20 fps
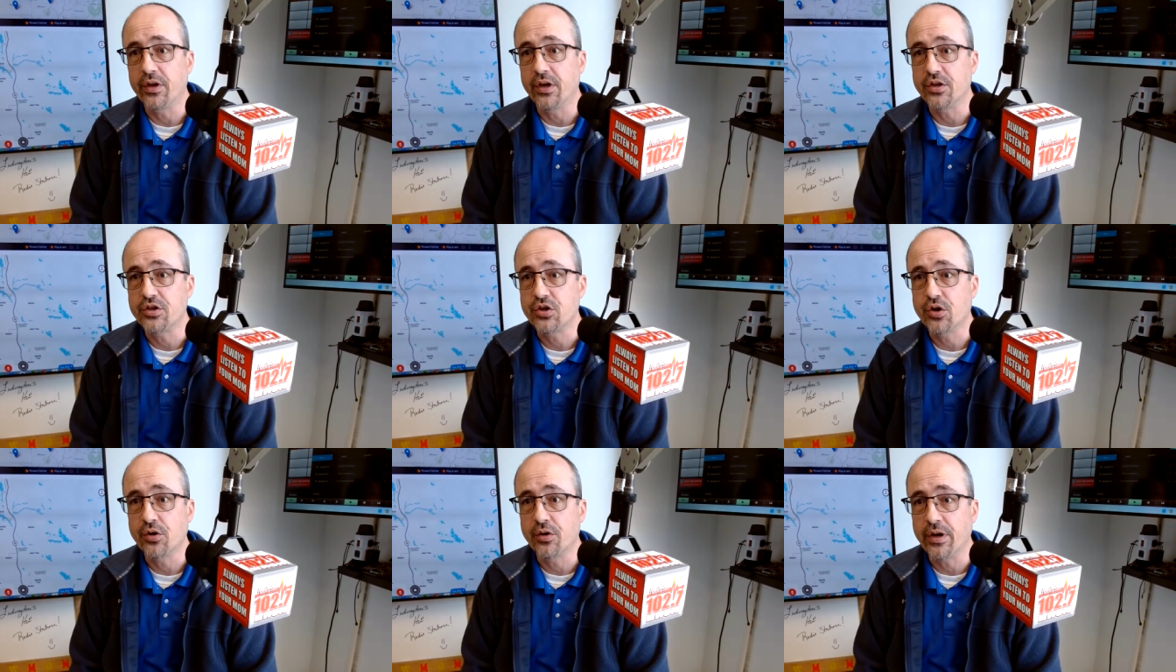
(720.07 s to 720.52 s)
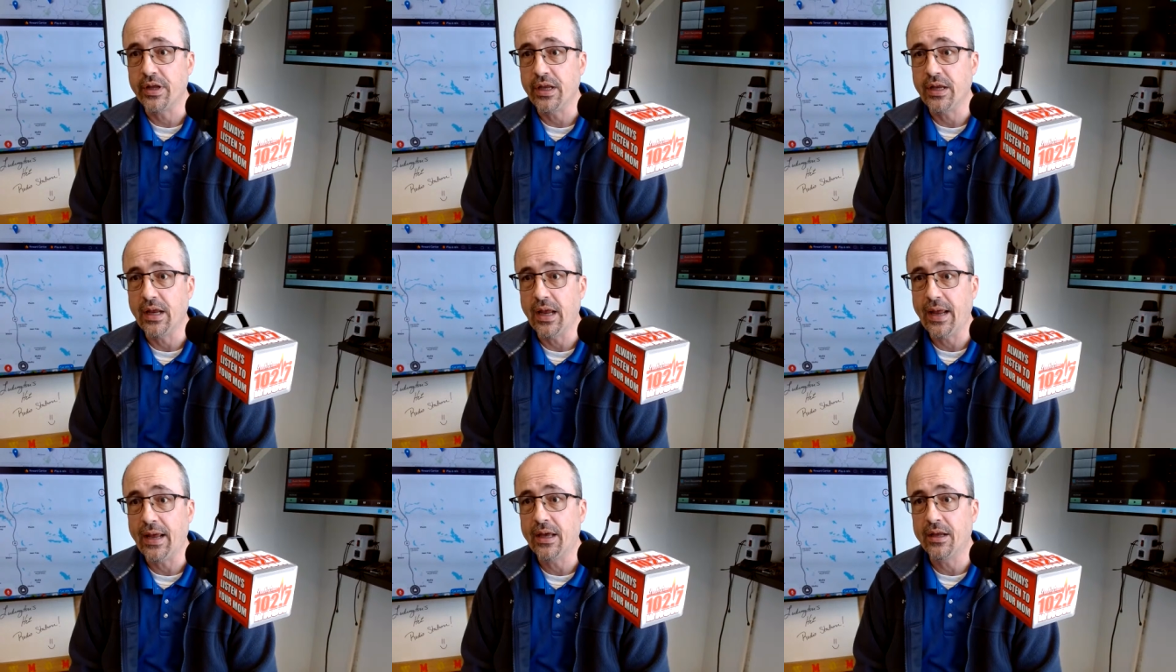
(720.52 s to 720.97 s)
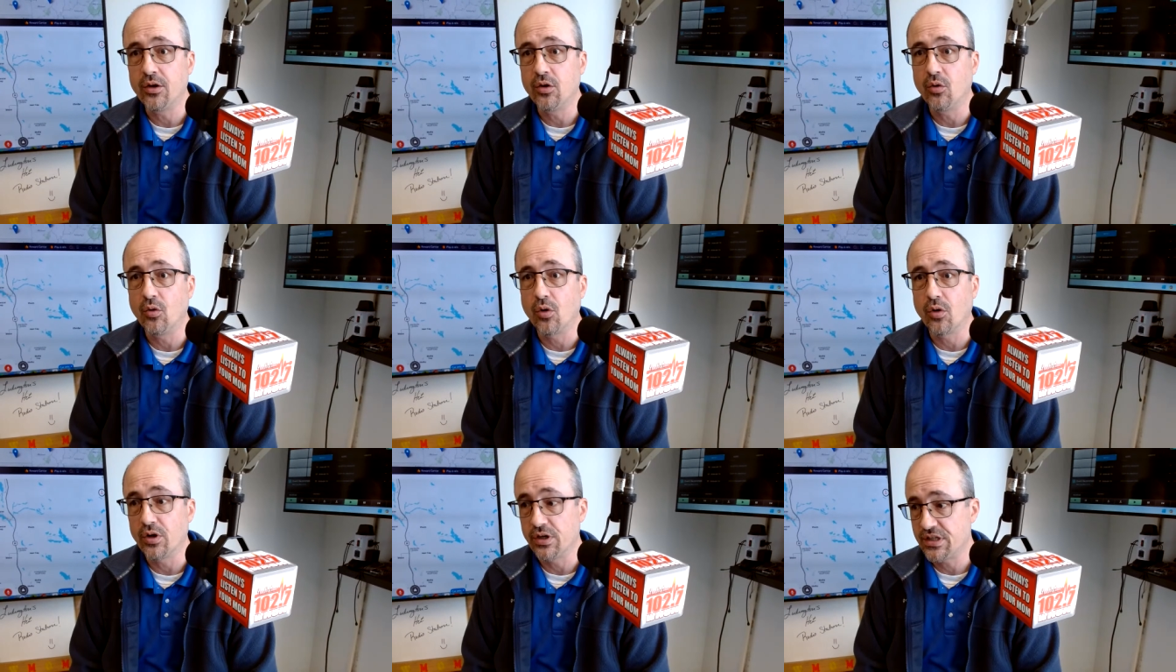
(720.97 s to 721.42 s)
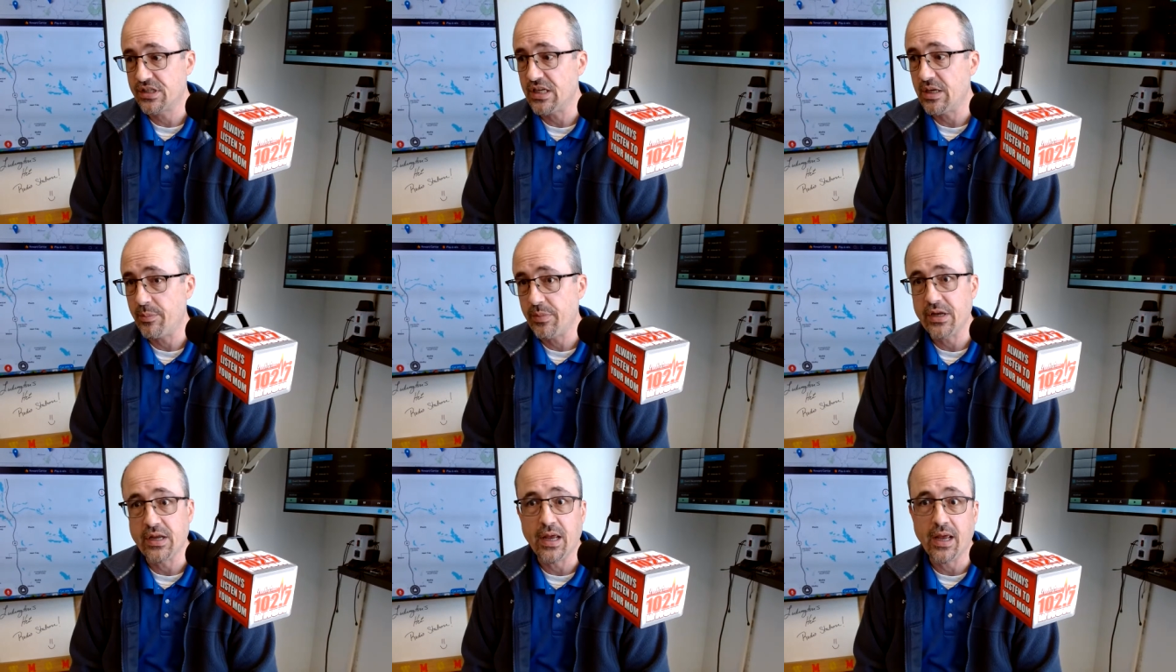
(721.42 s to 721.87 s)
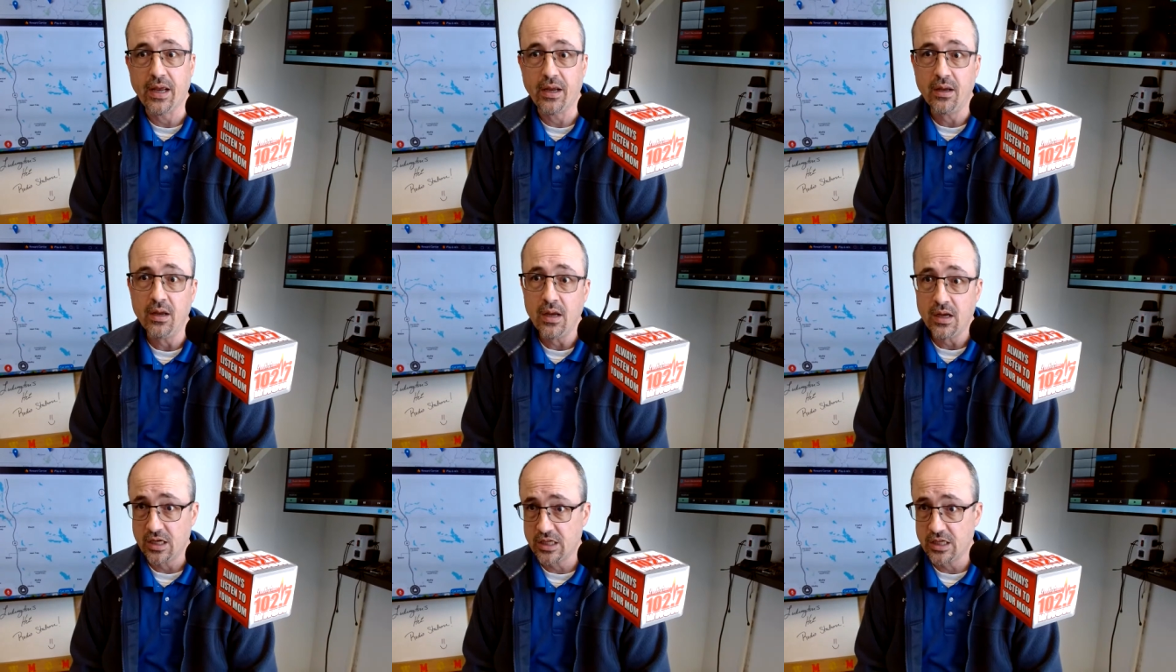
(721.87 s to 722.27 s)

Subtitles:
attorney and or a CPA,